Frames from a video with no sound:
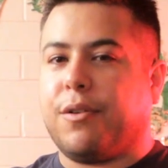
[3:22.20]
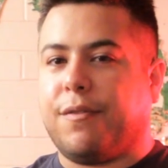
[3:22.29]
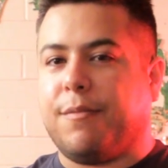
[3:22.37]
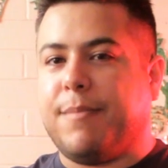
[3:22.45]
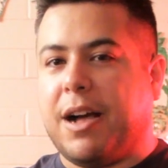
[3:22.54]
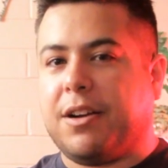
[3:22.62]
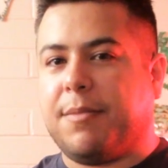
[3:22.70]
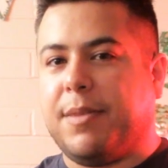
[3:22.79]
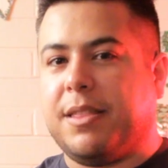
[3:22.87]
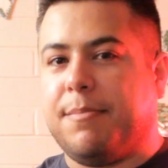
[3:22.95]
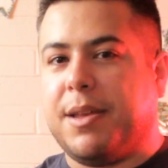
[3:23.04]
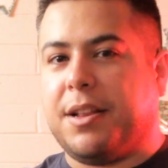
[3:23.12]
her from Malcolm
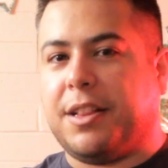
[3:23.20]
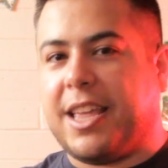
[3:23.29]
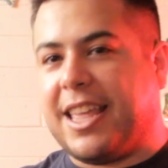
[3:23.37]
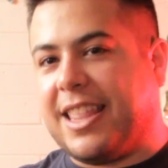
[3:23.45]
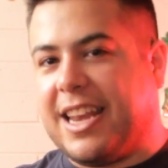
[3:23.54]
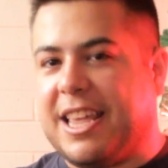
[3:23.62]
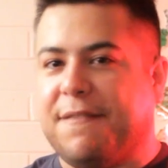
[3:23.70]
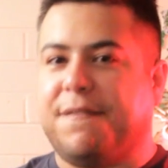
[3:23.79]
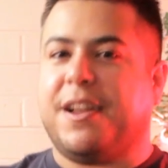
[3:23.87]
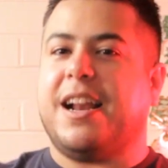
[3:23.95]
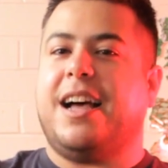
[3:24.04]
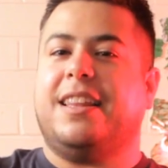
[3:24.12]
in the Middle, and then he
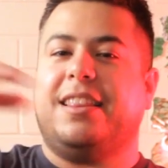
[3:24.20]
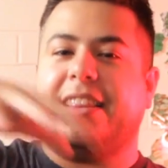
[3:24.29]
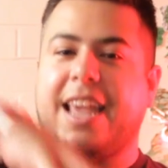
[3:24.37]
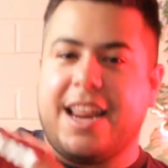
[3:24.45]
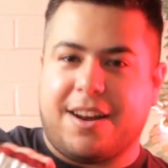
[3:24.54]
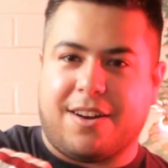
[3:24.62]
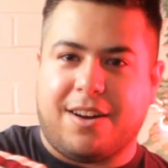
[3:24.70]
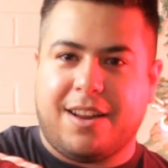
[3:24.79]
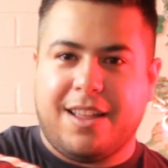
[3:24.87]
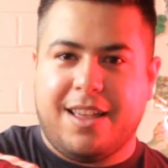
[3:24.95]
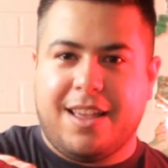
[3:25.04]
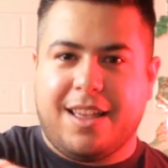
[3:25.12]
figured out
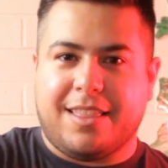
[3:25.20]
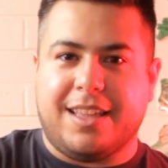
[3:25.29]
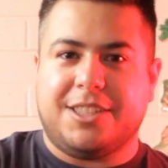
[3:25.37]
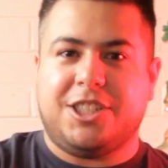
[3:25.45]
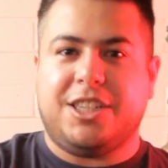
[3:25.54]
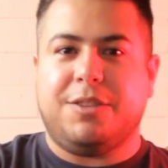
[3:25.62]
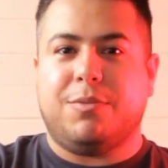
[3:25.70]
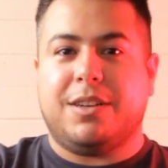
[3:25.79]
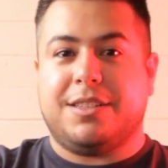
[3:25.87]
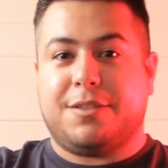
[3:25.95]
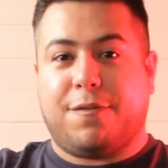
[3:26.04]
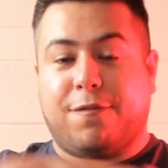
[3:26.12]
later that she
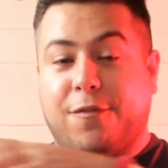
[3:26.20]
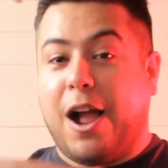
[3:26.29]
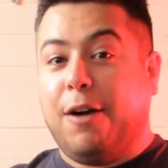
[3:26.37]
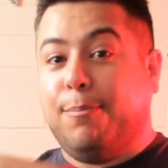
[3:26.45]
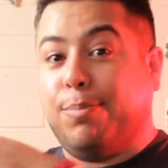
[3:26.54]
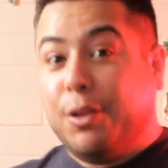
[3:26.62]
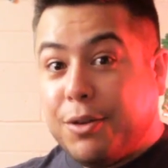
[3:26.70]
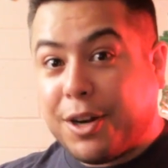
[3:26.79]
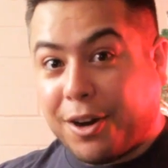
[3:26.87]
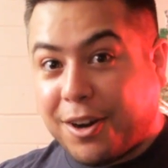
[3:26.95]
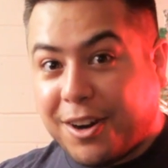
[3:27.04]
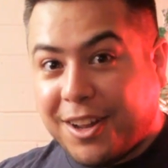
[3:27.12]
was Frau
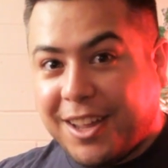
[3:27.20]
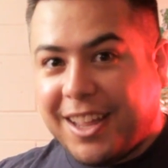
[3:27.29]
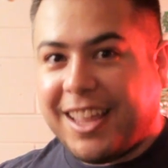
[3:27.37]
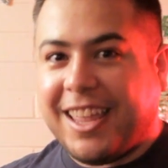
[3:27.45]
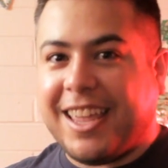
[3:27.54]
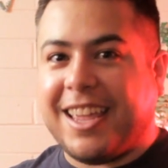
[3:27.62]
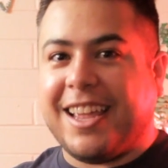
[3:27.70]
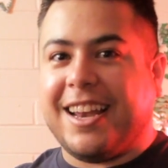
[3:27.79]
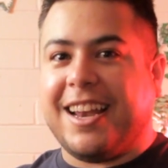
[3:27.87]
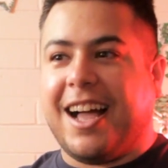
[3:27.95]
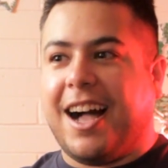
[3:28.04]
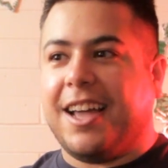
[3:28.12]
Blucher
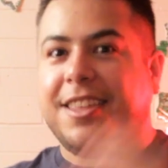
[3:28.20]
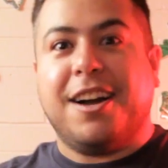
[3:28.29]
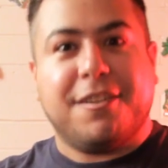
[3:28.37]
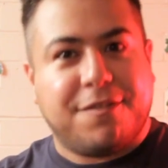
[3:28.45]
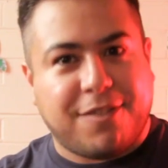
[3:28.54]
in uh, Young